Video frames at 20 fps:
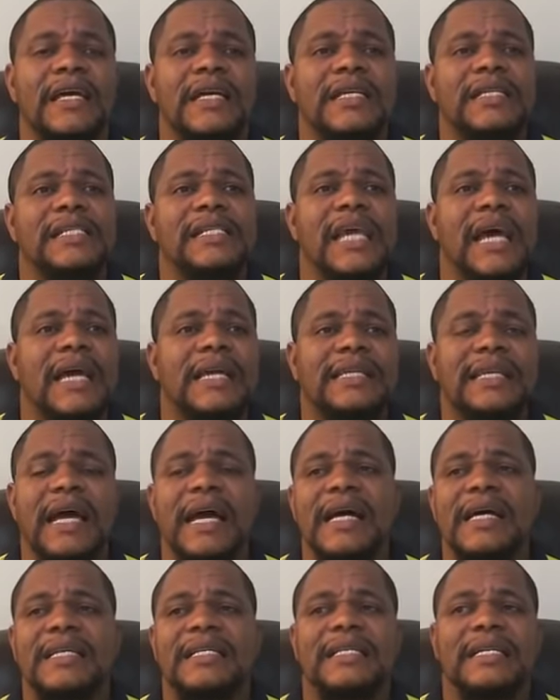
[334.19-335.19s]
said
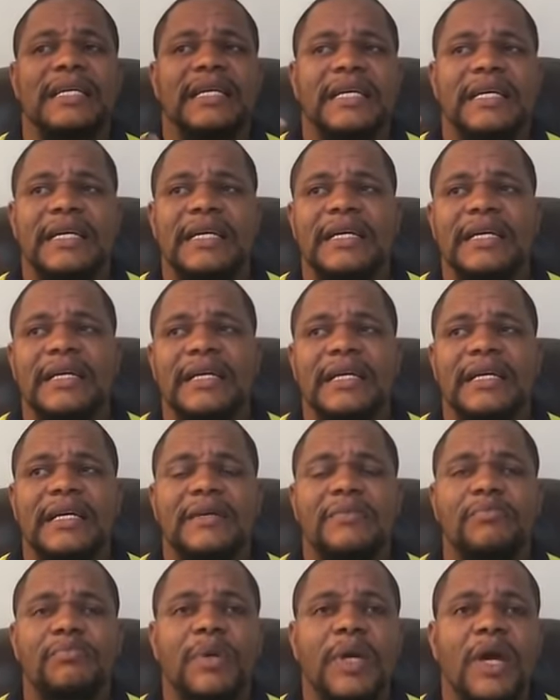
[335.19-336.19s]
that
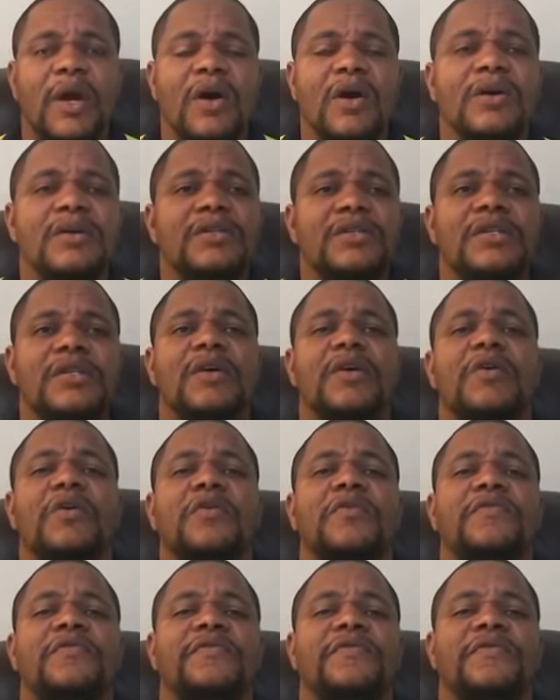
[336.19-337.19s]
because
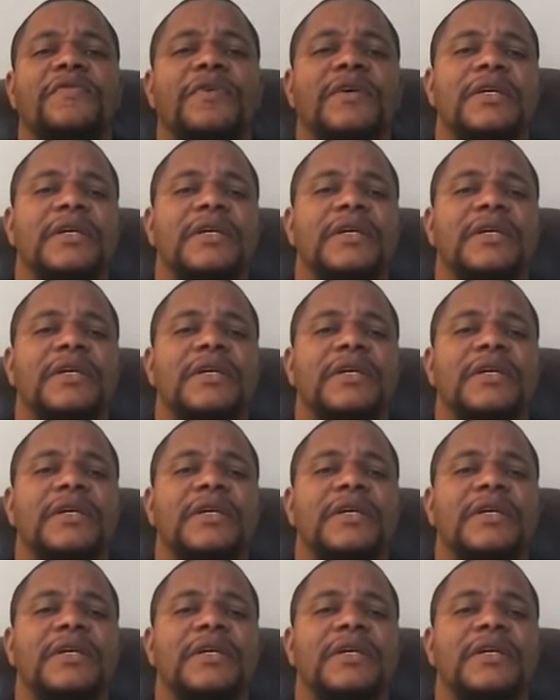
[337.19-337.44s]
of